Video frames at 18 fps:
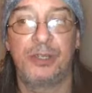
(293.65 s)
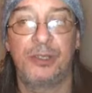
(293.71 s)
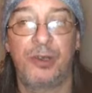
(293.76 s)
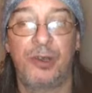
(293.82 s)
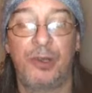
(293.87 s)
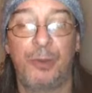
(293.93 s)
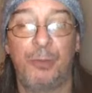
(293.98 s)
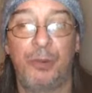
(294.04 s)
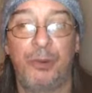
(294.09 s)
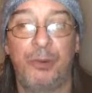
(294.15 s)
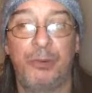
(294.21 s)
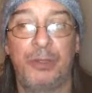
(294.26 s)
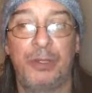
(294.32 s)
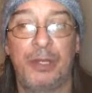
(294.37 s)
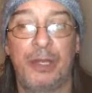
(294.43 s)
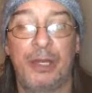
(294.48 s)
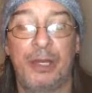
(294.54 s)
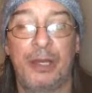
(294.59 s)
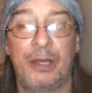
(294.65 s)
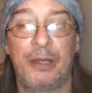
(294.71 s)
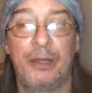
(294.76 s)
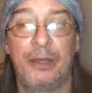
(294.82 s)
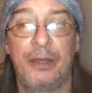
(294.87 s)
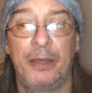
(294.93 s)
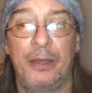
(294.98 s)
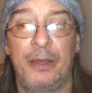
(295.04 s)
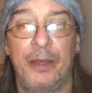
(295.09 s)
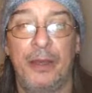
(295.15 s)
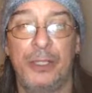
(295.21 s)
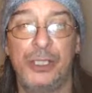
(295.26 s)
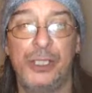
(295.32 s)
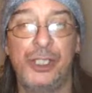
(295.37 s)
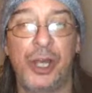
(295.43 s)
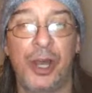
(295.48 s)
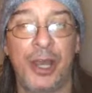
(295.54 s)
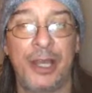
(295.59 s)
They talk about
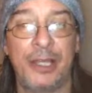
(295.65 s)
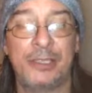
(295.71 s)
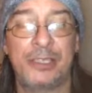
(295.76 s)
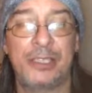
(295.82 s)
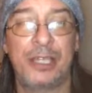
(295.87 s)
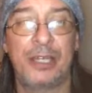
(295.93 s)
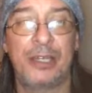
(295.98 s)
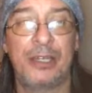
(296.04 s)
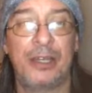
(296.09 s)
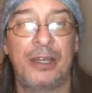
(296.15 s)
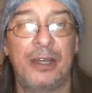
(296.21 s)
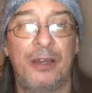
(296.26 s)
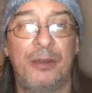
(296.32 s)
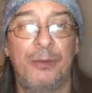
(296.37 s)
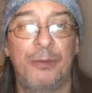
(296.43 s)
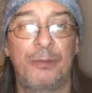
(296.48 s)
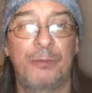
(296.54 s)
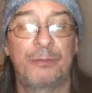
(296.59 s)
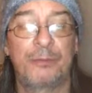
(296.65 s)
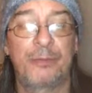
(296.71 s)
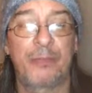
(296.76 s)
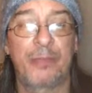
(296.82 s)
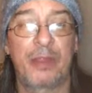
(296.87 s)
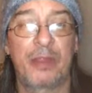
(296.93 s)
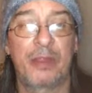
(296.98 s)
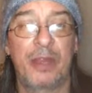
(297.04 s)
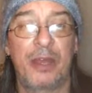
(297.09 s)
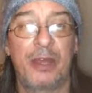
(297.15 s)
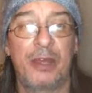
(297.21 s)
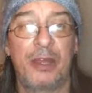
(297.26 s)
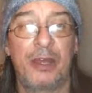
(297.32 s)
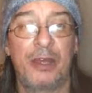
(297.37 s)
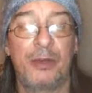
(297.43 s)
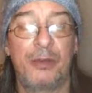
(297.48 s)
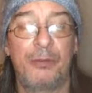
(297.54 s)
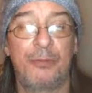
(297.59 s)
giants that
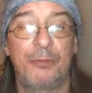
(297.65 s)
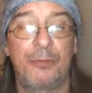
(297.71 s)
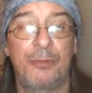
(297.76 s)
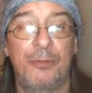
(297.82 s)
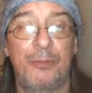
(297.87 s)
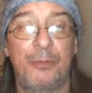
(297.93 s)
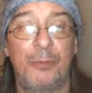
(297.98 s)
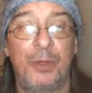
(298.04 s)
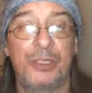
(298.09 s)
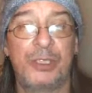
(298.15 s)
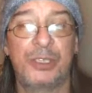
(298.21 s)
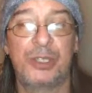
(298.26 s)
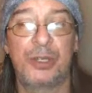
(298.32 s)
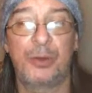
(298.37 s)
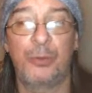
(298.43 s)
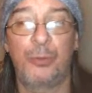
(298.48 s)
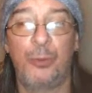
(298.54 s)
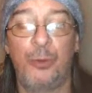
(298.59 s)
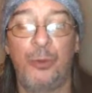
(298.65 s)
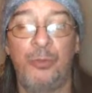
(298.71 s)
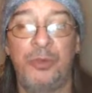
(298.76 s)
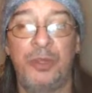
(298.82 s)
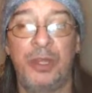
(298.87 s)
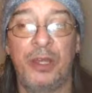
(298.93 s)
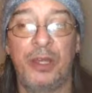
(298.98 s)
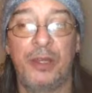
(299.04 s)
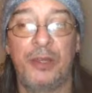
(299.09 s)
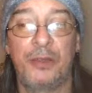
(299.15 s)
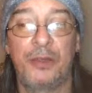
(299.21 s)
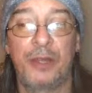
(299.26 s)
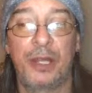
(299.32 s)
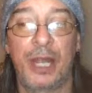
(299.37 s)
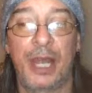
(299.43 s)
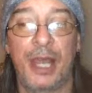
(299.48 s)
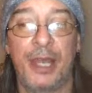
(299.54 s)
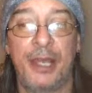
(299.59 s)
once roamed the
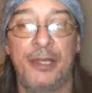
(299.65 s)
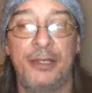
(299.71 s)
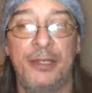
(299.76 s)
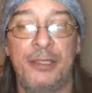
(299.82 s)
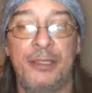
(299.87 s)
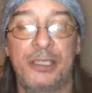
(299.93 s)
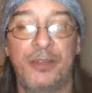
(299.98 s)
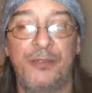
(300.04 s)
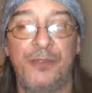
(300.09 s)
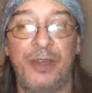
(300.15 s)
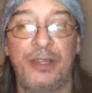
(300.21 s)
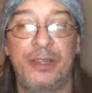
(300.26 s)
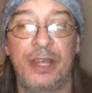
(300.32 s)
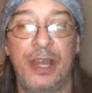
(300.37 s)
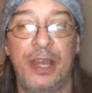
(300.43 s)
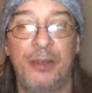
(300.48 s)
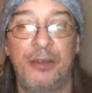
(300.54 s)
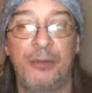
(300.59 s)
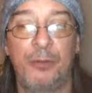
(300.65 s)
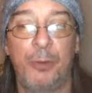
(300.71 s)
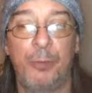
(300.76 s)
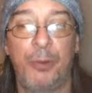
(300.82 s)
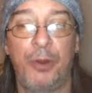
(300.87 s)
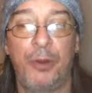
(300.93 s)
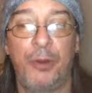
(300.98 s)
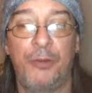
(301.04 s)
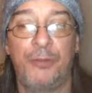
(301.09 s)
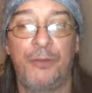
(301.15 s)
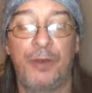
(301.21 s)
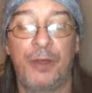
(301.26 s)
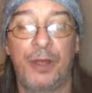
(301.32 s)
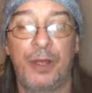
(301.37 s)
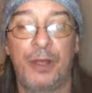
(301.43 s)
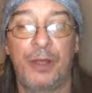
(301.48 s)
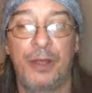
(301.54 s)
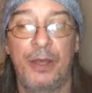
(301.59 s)
land and stuff like that, or were part of
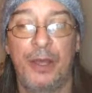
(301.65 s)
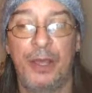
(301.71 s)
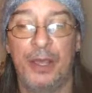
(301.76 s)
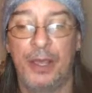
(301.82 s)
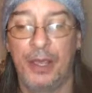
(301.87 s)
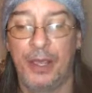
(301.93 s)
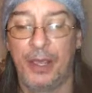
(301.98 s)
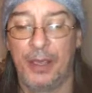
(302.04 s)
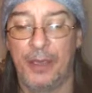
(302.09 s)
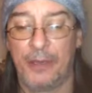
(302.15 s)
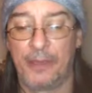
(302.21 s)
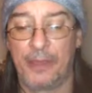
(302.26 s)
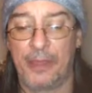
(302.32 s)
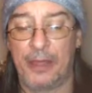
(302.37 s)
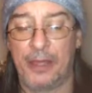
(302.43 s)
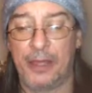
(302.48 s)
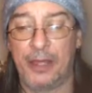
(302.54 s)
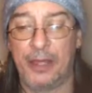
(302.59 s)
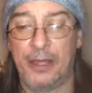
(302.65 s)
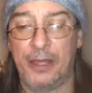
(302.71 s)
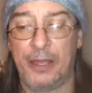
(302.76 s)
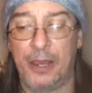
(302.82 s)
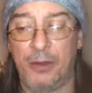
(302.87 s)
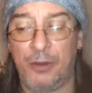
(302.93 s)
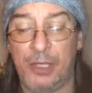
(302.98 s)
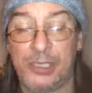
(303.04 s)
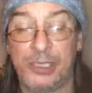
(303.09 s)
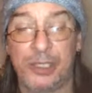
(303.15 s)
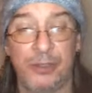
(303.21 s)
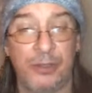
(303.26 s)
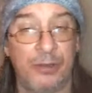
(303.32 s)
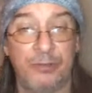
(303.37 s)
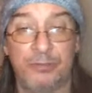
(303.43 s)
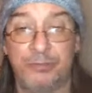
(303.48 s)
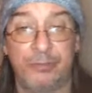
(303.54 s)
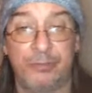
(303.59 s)
areas, and
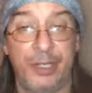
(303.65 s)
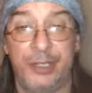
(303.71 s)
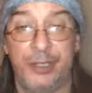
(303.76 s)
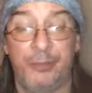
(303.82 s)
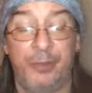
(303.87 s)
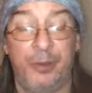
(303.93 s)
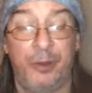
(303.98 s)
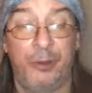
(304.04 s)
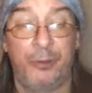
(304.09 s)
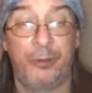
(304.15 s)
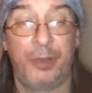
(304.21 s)
they're written about